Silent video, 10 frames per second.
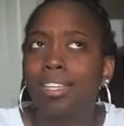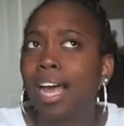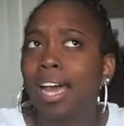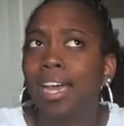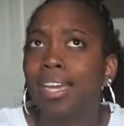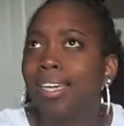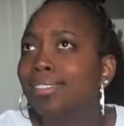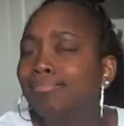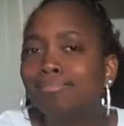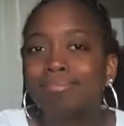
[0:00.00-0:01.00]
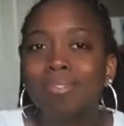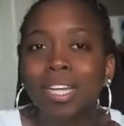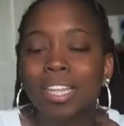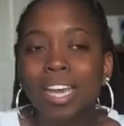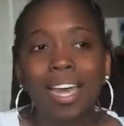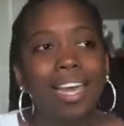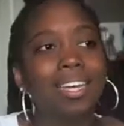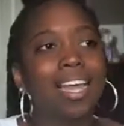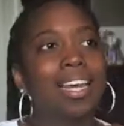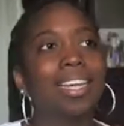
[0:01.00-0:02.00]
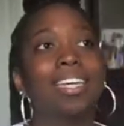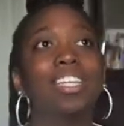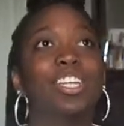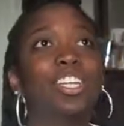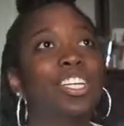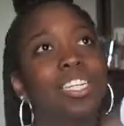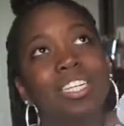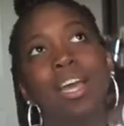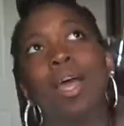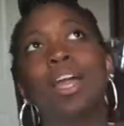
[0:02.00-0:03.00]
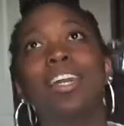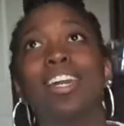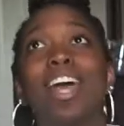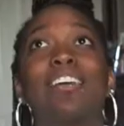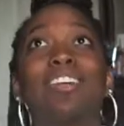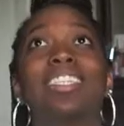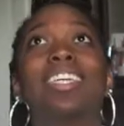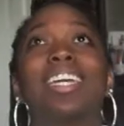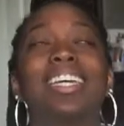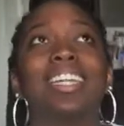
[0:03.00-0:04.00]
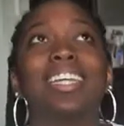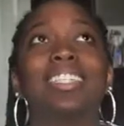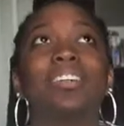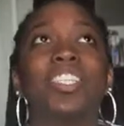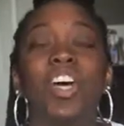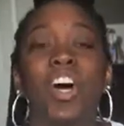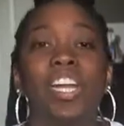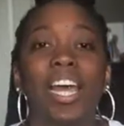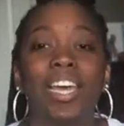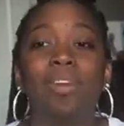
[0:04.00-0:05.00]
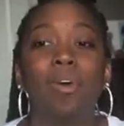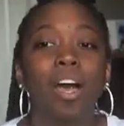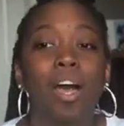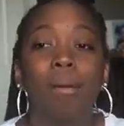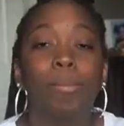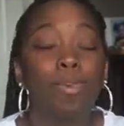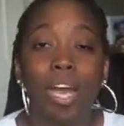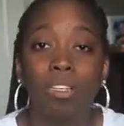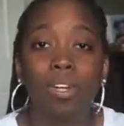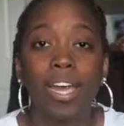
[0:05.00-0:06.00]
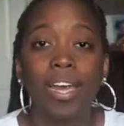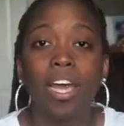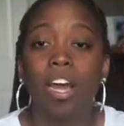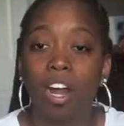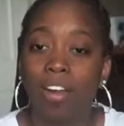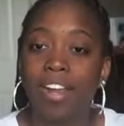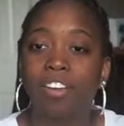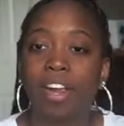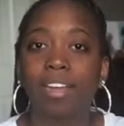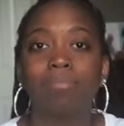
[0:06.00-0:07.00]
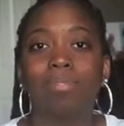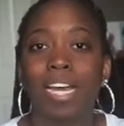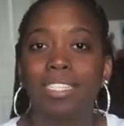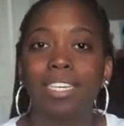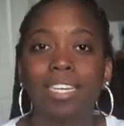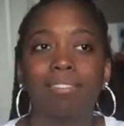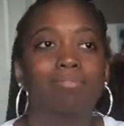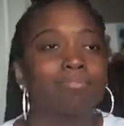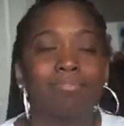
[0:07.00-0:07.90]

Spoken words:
What the heck? He literally never said anything to us all night. He would come, you guys okay? All right, great. That's it.